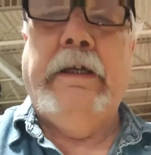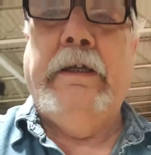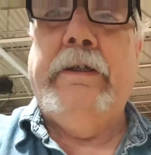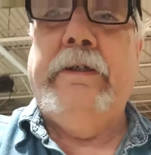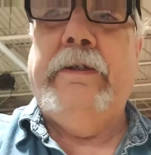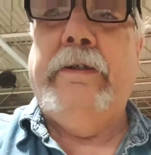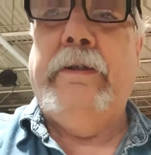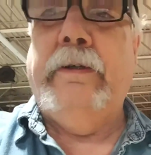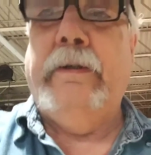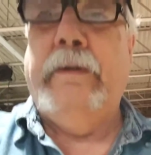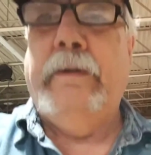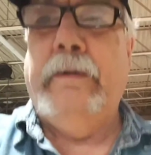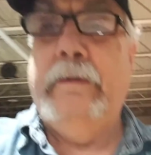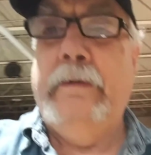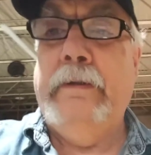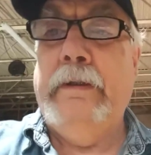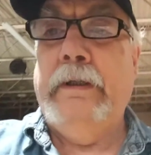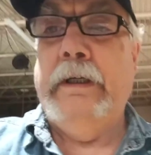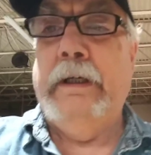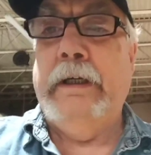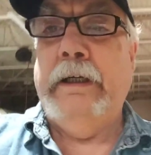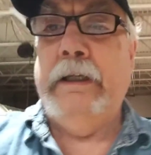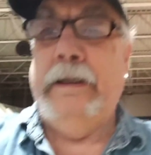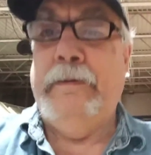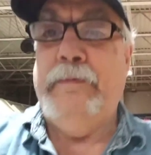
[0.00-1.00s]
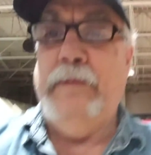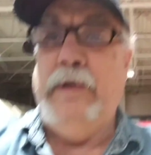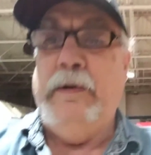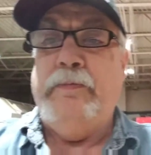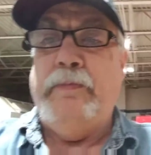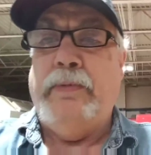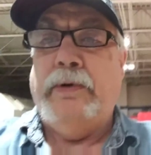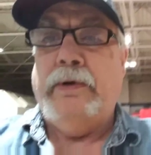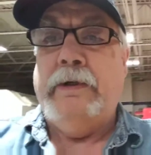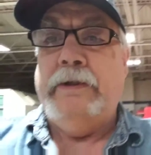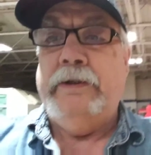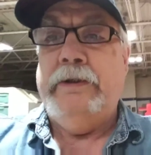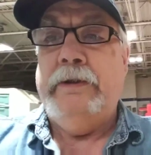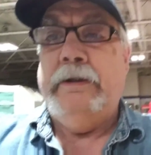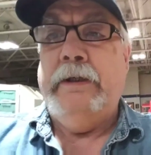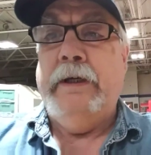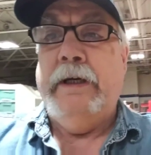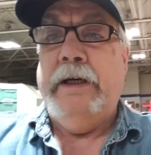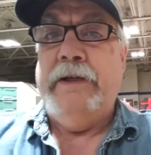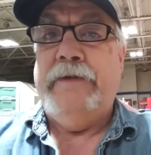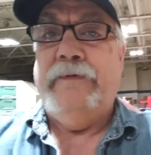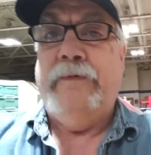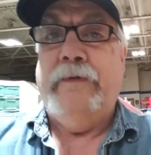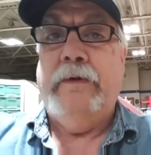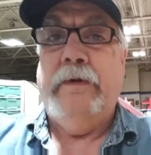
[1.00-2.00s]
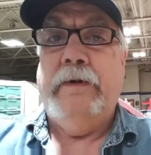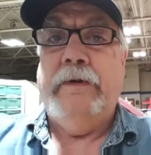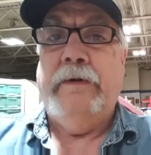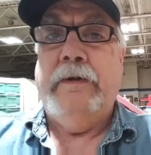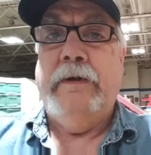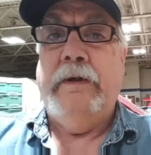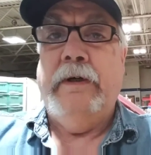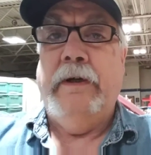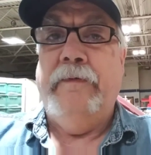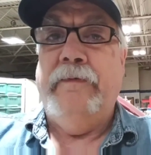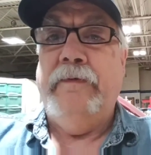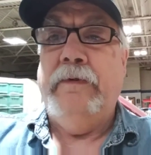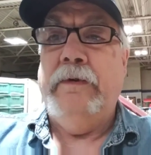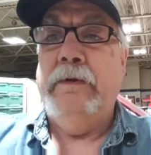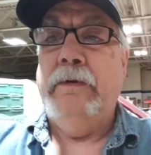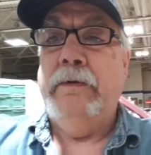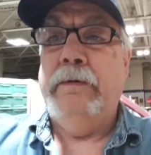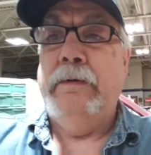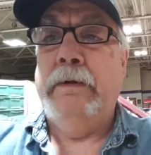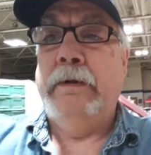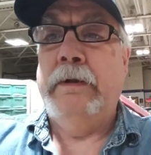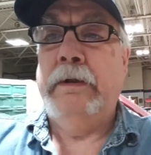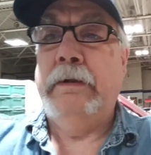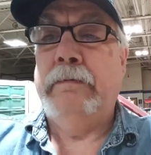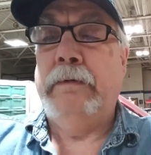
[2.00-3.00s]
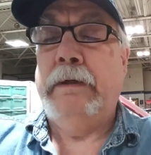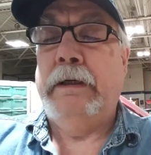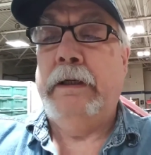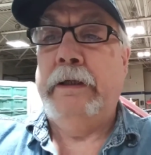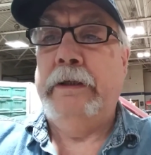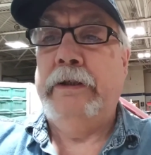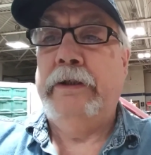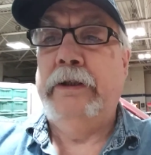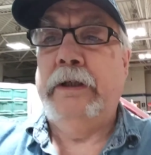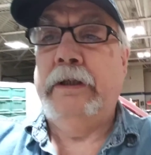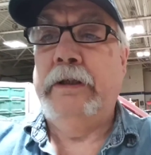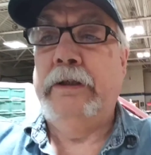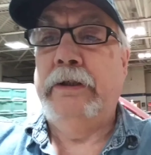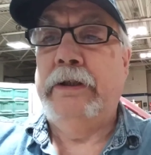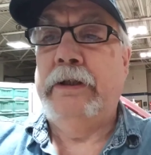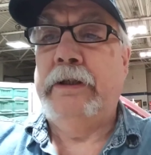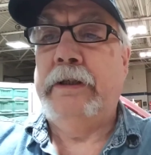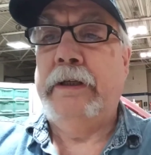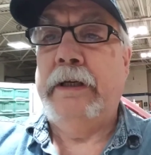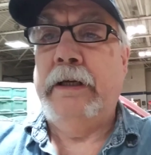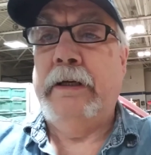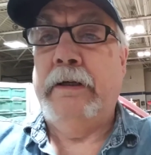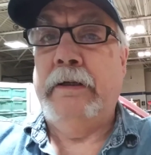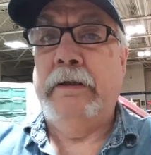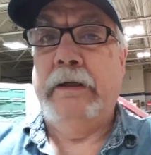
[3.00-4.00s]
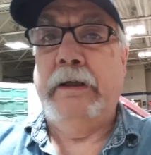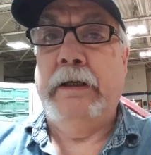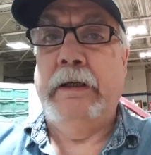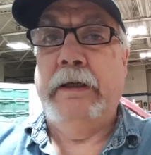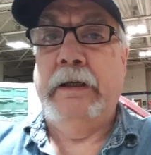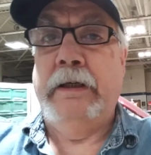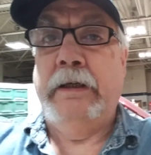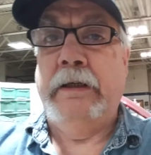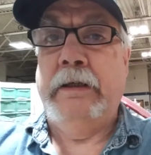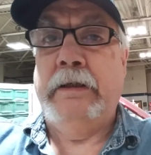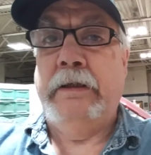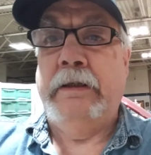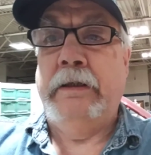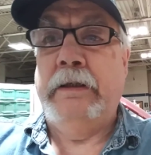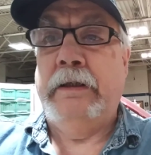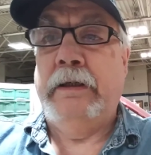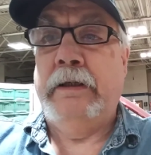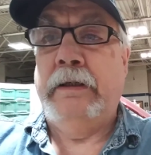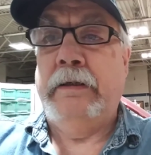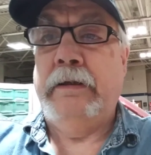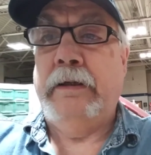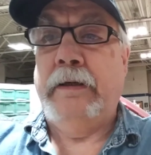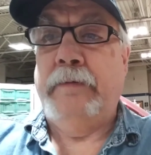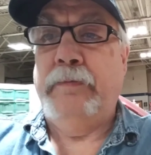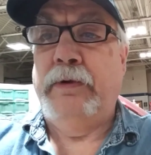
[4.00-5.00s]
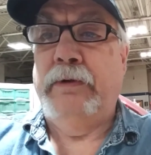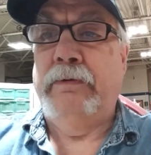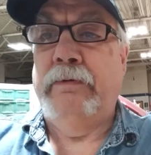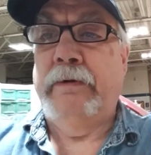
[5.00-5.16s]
So let me pause you guys for a few while I change this out, and I'll be